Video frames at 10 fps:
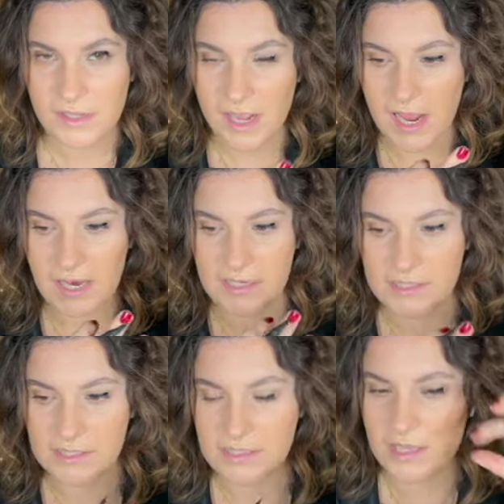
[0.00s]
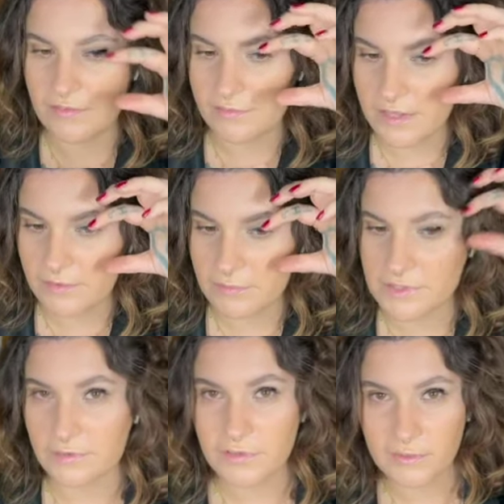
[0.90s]
and if it was a
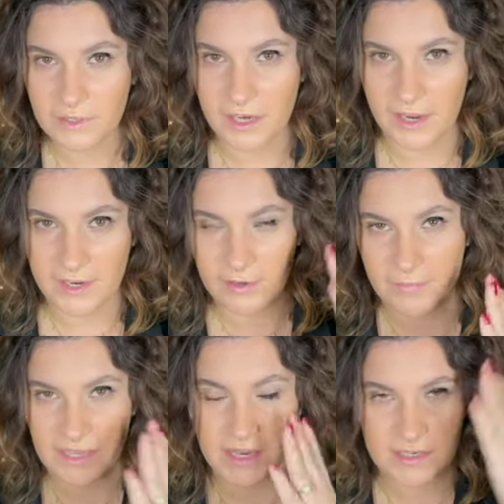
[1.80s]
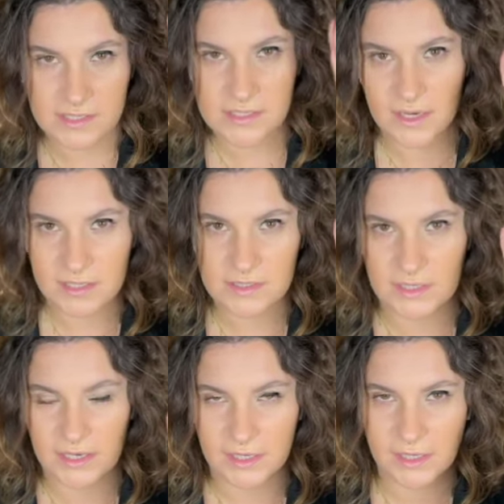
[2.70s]
fluid line it would be kind of sucked in
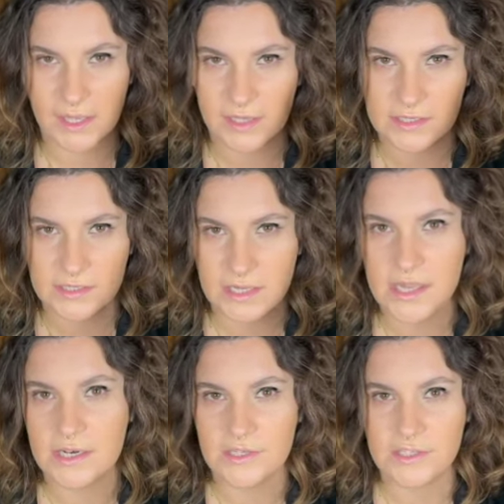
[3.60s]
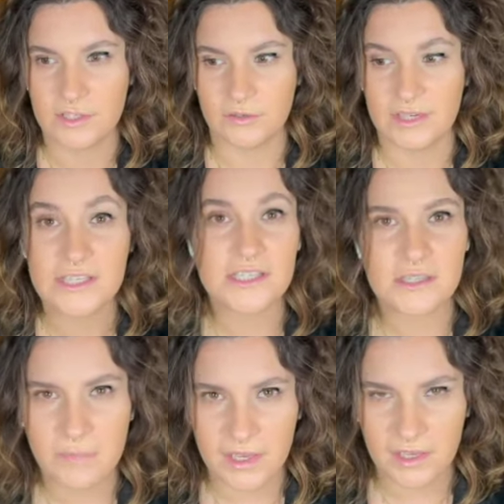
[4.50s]
and kinked into and
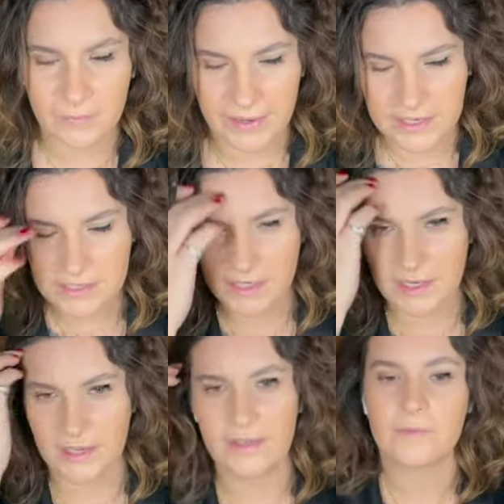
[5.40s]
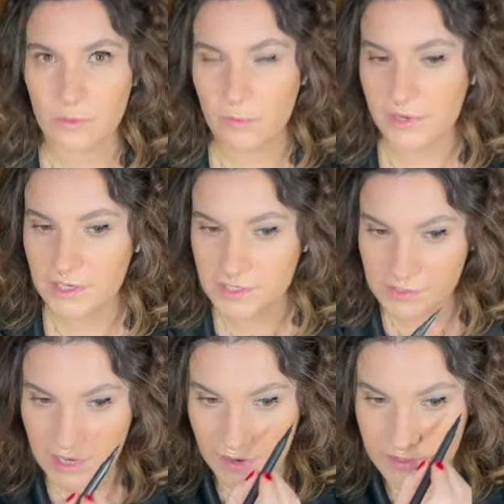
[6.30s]
disappear basically. What we're going to do
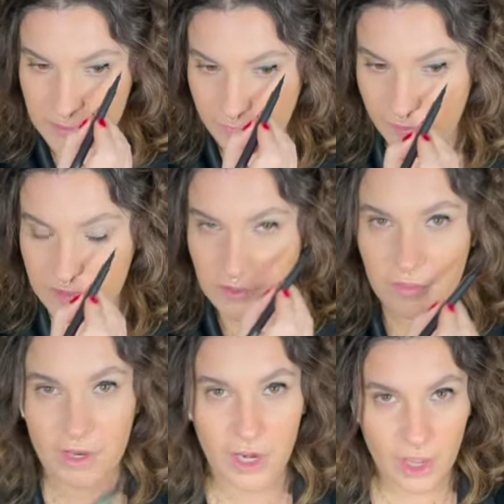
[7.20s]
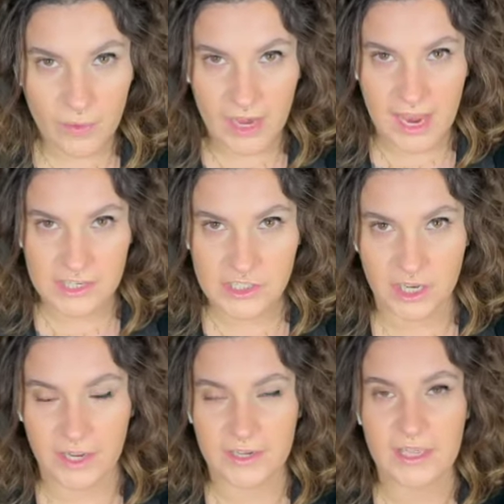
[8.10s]
now is focus on the lower lash
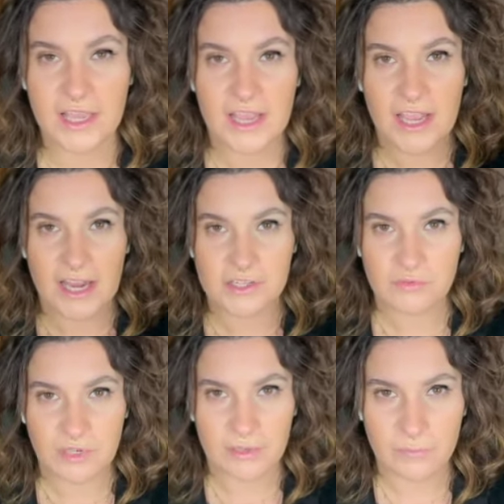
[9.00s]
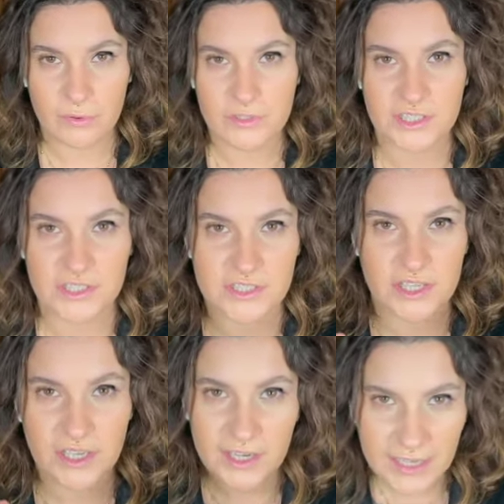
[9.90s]
line, and it's really important to
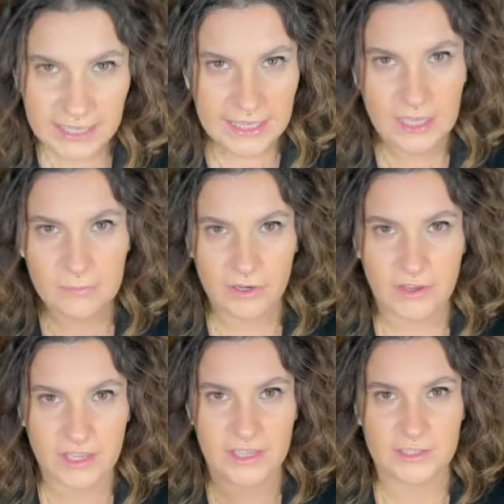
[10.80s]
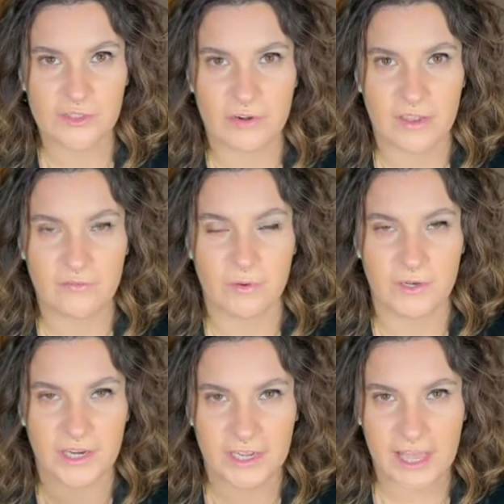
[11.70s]
keep looking straight forward. I
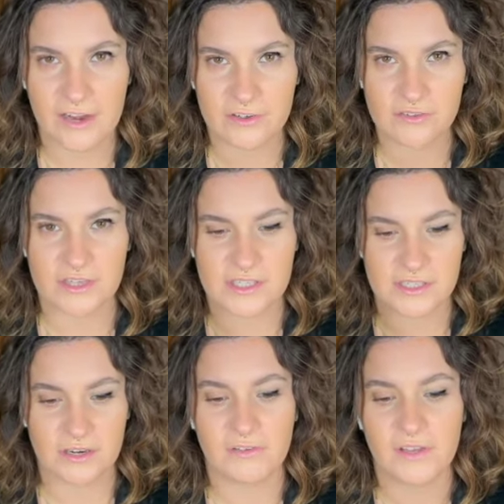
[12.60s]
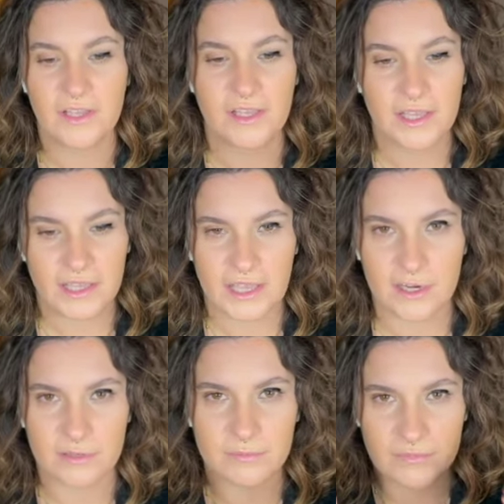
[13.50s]
cannot stress this enough. Again,
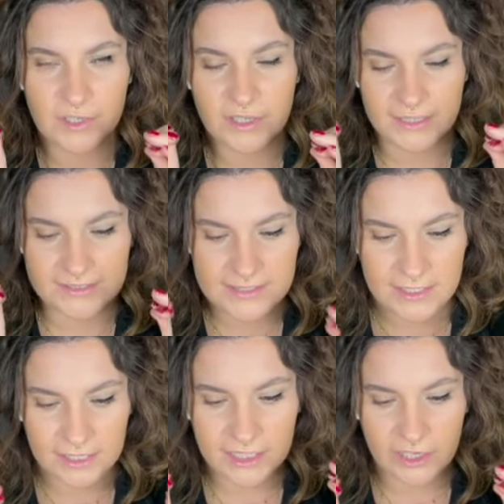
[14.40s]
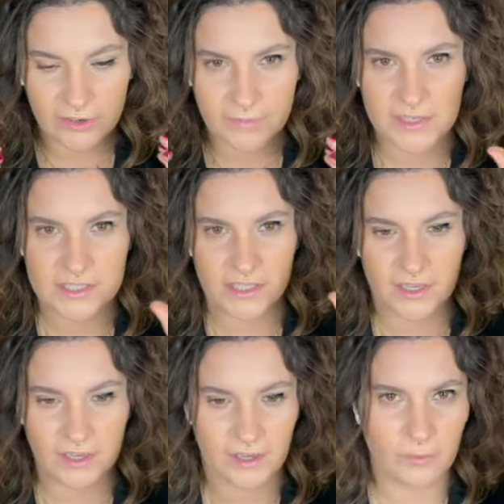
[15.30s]
I'm looking slightly lower because
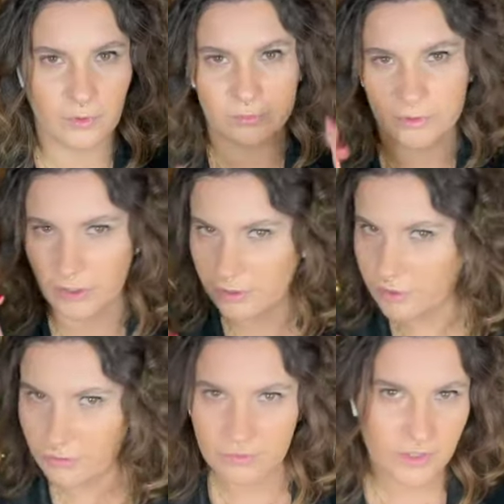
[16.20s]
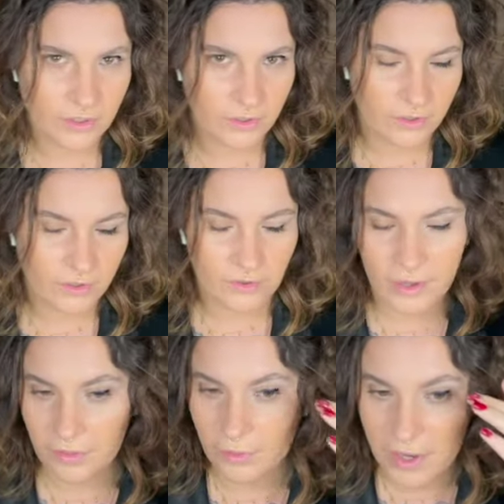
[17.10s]
I will block your view
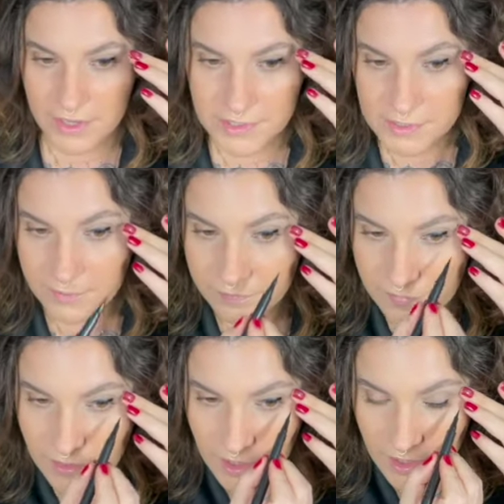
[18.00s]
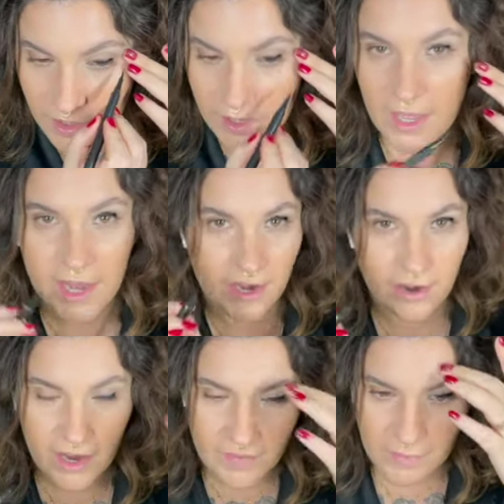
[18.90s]
otherwise, and I don't
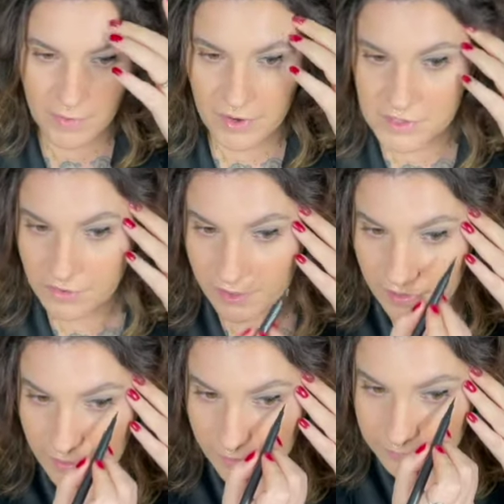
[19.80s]
have a monitor or anything.